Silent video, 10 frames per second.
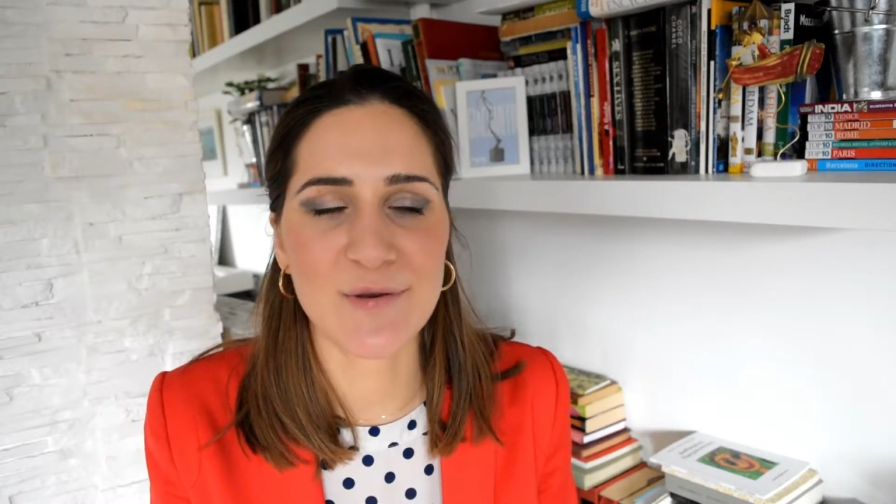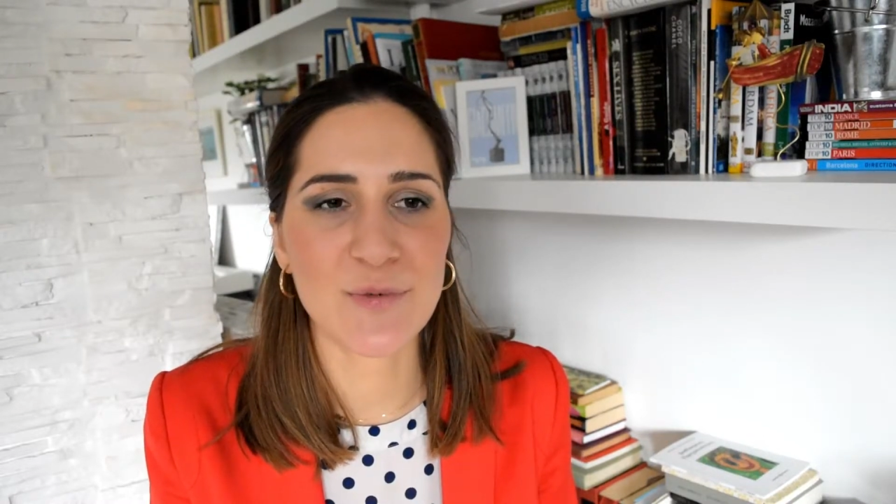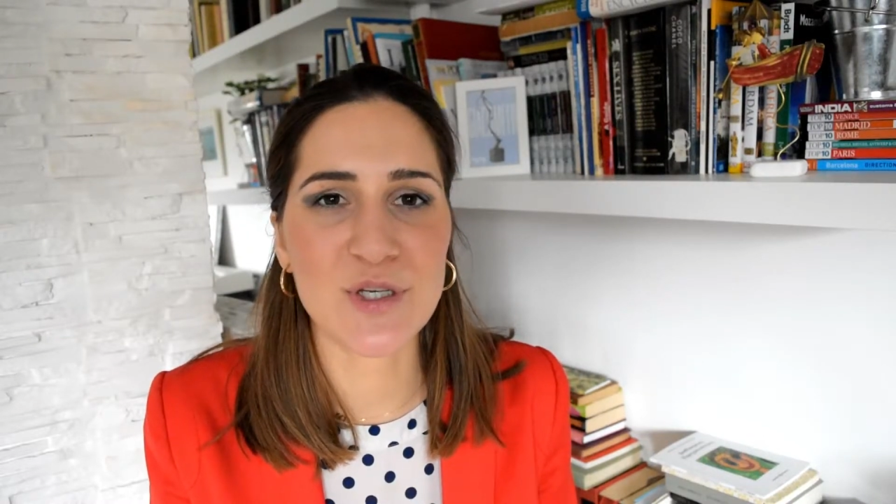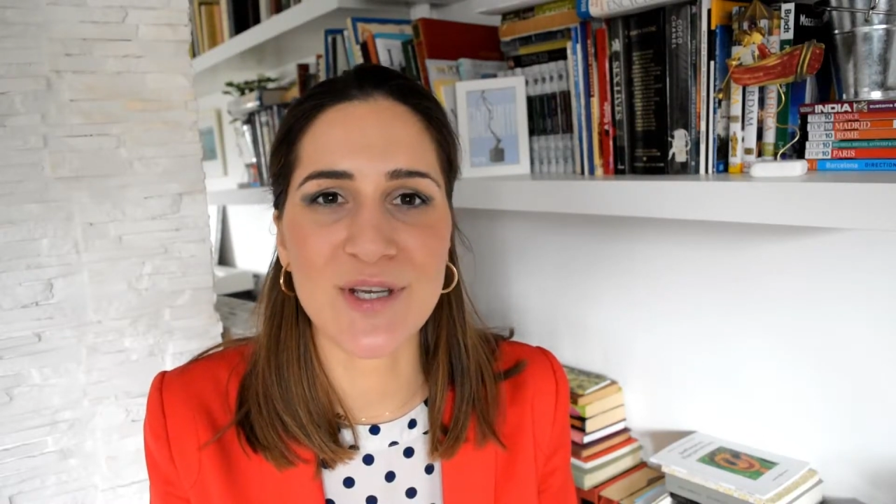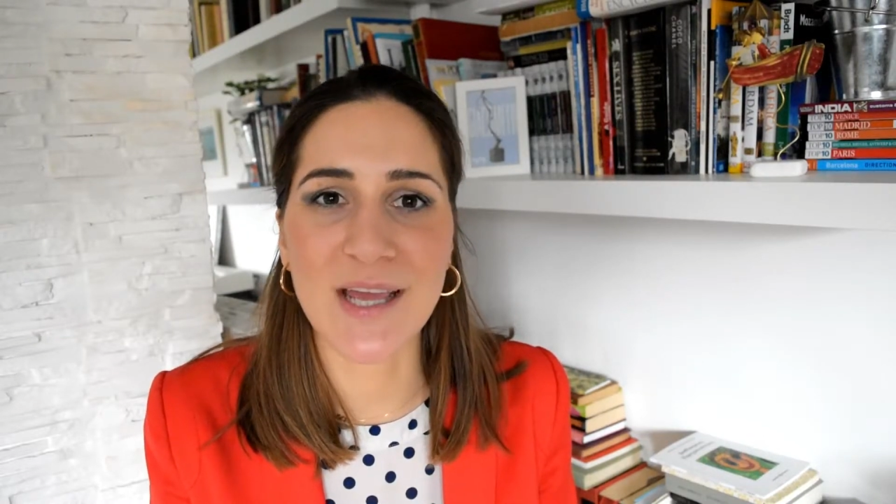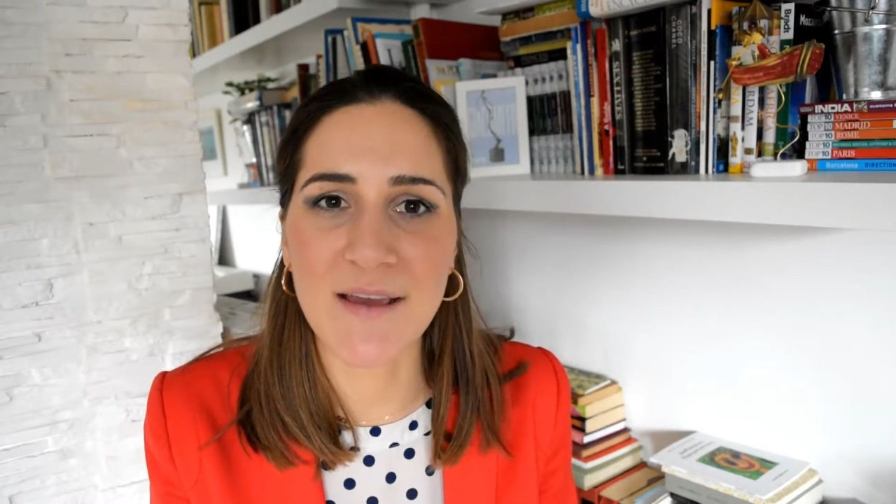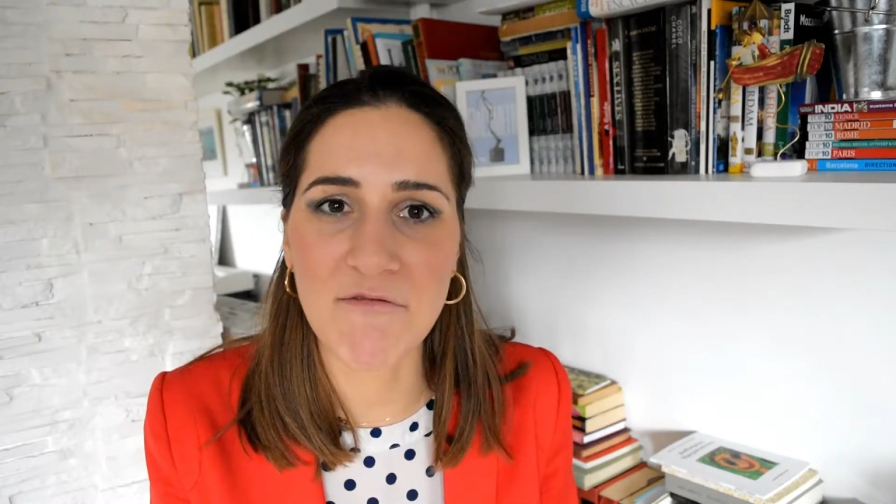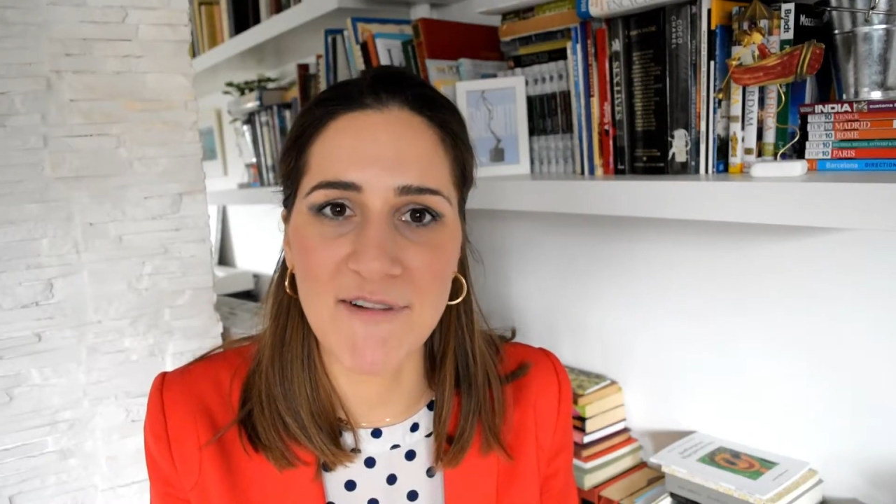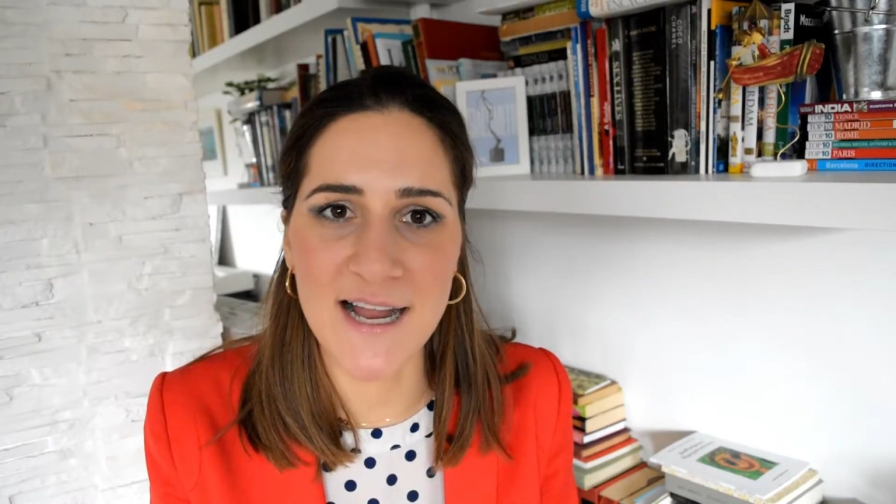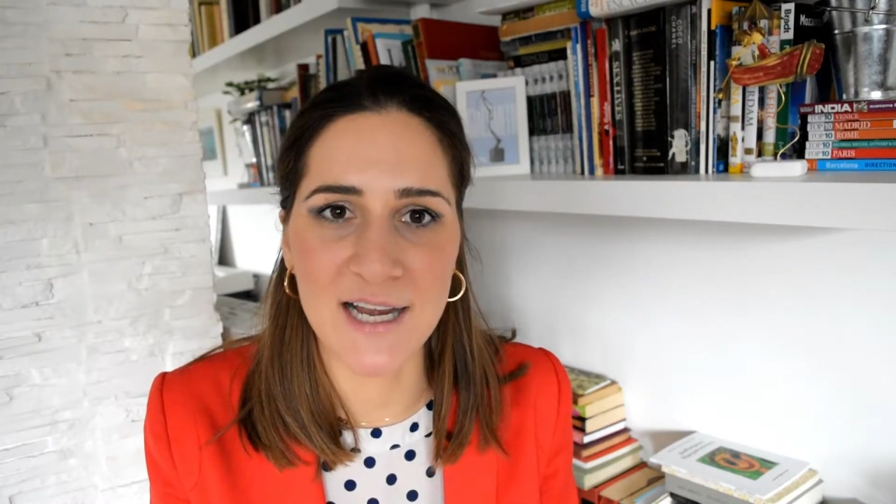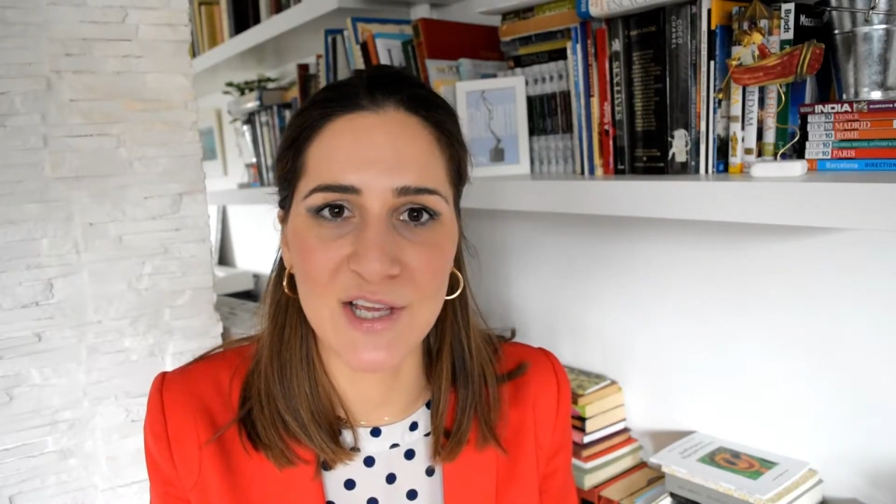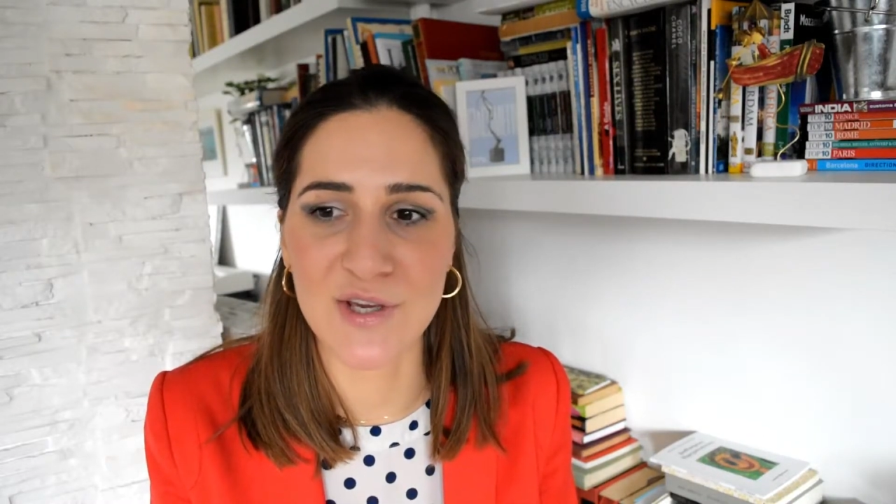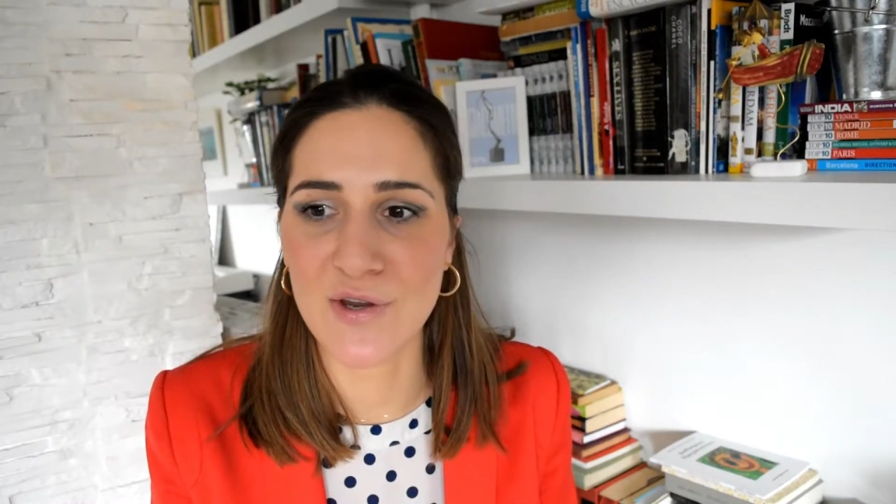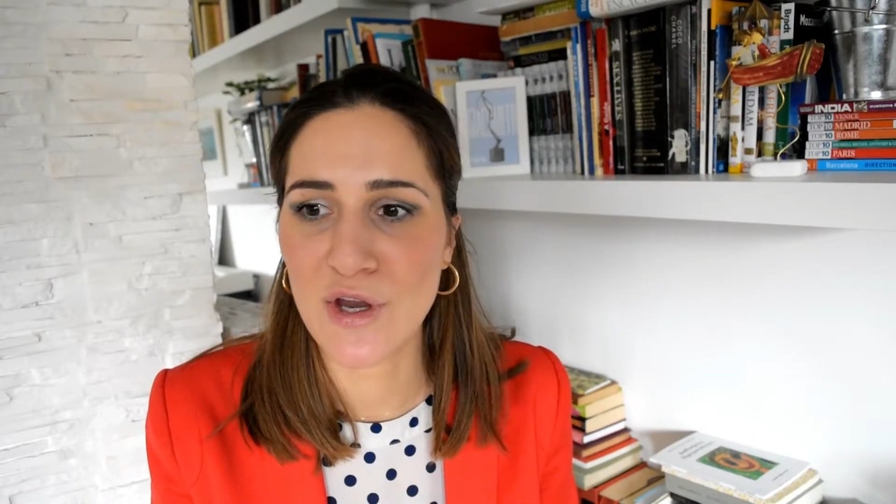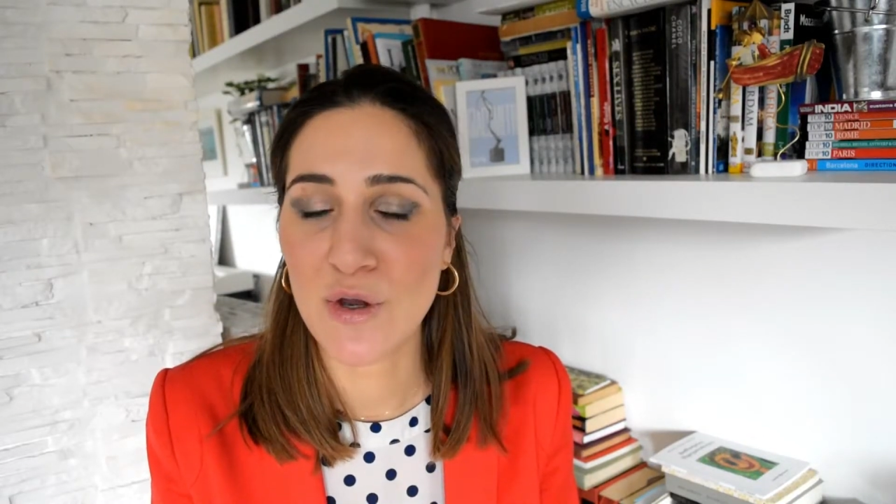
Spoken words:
we should give value,